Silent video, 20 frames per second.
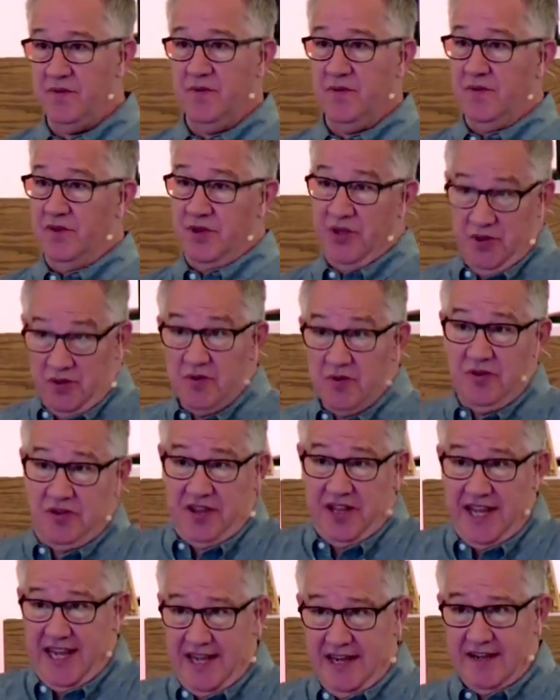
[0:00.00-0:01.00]
you
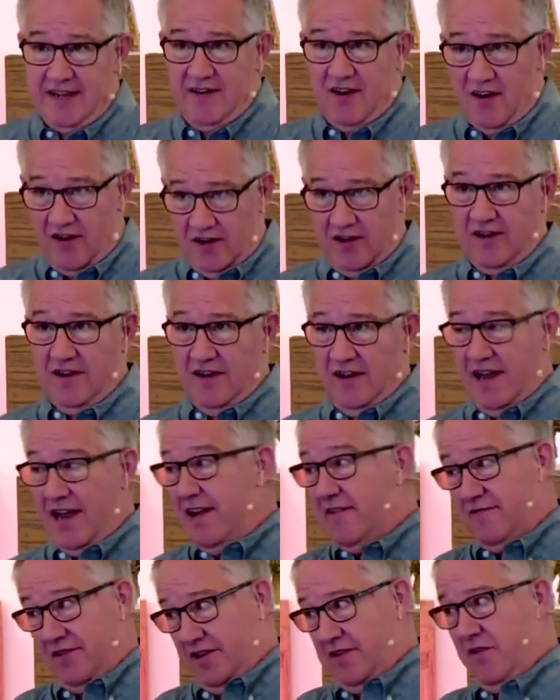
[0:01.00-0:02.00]
think aren't
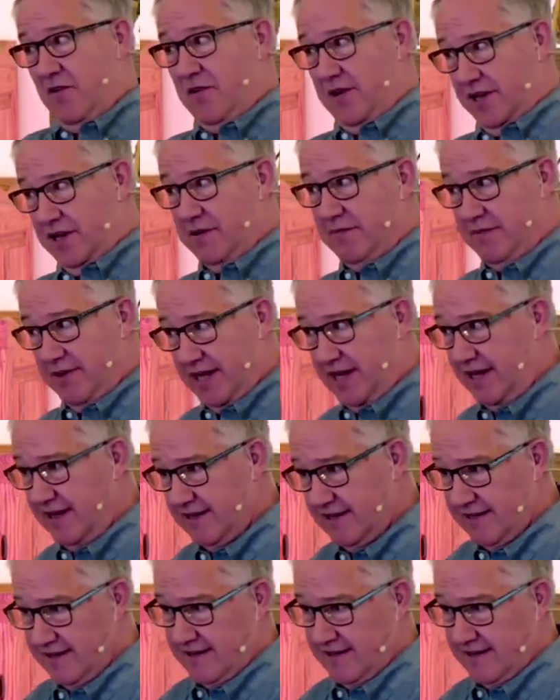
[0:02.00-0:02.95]
ever going to be,